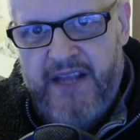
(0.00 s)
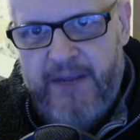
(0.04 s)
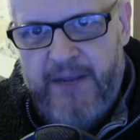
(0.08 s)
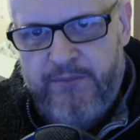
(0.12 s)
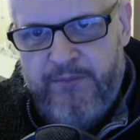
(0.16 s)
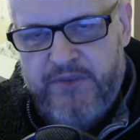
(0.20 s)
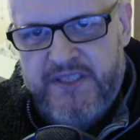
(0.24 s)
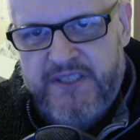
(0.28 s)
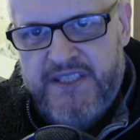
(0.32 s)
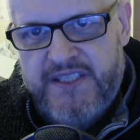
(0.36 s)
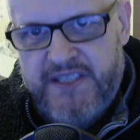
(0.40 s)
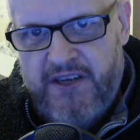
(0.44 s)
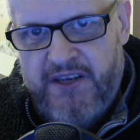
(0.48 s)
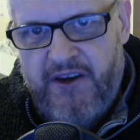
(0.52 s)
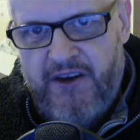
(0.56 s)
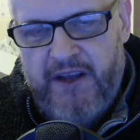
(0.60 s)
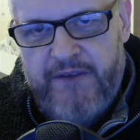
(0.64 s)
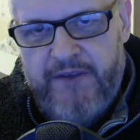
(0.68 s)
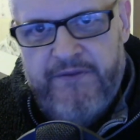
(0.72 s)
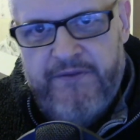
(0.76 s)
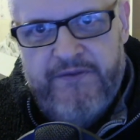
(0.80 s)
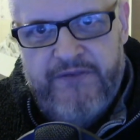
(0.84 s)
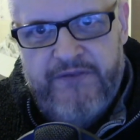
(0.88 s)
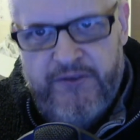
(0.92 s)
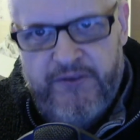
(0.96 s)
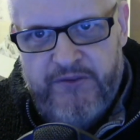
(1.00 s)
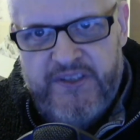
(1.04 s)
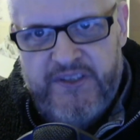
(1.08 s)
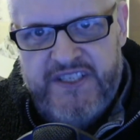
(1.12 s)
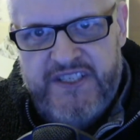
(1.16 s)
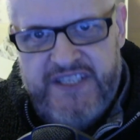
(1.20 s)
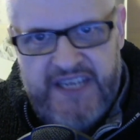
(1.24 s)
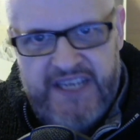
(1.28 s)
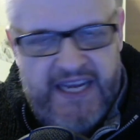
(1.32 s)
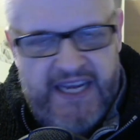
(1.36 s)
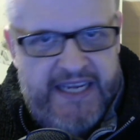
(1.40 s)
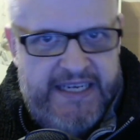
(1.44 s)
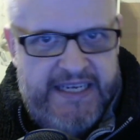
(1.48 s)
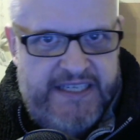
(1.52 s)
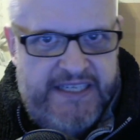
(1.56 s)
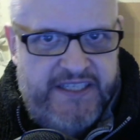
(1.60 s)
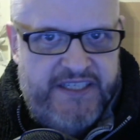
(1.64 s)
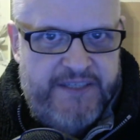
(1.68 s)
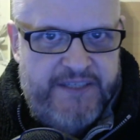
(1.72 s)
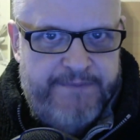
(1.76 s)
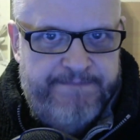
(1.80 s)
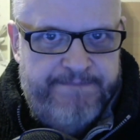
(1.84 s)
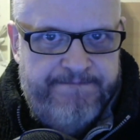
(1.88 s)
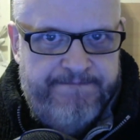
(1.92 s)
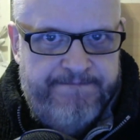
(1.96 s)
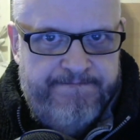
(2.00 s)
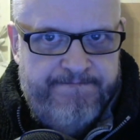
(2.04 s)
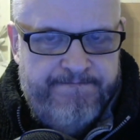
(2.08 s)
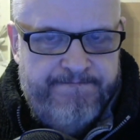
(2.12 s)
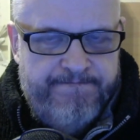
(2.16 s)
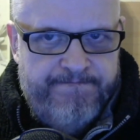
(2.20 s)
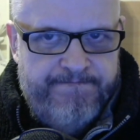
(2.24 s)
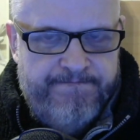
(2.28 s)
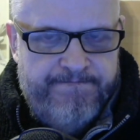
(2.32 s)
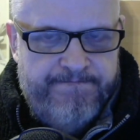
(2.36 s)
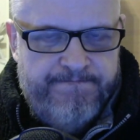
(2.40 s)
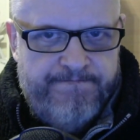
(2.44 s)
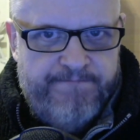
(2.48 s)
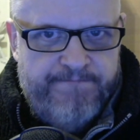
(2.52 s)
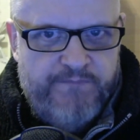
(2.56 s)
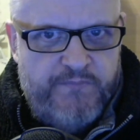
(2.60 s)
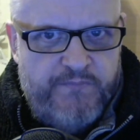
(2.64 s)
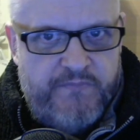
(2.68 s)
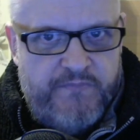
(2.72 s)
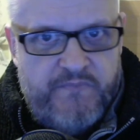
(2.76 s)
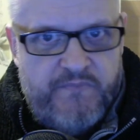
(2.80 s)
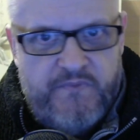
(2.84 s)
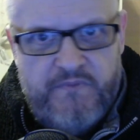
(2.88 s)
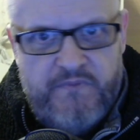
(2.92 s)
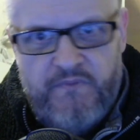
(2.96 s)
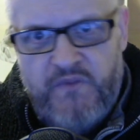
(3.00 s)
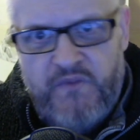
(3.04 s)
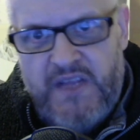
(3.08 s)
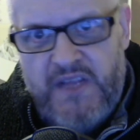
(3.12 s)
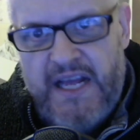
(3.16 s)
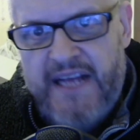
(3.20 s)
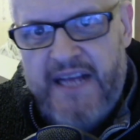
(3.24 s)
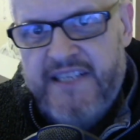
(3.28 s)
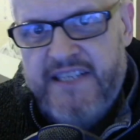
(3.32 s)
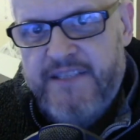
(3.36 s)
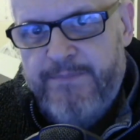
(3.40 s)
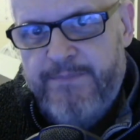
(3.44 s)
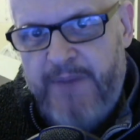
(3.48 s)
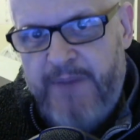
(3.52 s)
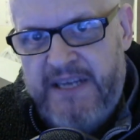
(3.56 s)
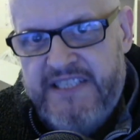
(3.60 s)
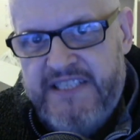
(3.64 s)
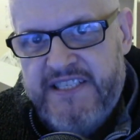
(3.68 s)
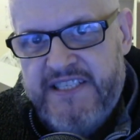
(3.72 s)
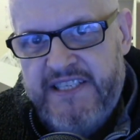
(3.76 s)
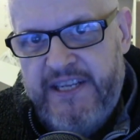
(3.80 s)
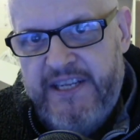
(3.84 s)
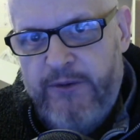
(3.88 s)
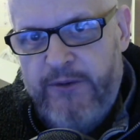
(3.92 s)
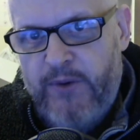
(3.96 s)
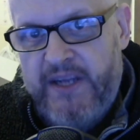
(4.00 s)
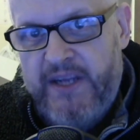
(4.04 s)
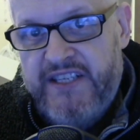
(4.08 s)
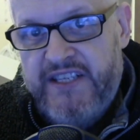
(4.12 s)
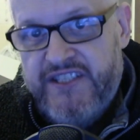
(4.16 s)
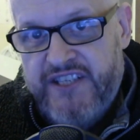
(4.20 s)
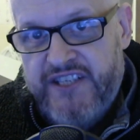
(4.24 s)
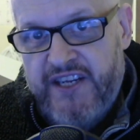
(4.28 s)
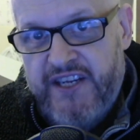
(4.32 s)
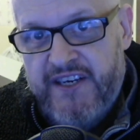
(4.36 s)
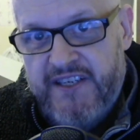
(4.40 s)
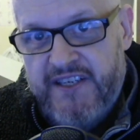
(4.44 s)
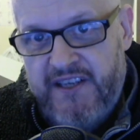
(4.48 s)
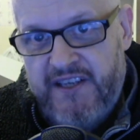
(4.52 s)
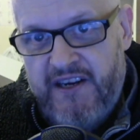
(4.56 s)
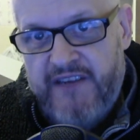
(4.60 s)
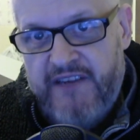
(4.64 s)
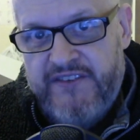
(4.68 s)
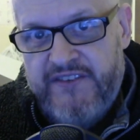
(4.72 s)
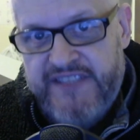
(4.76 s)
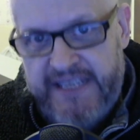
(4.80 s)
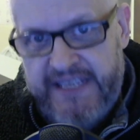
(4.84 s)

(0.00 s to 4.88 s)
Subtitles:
it was time for a change. Especially when Sir Clive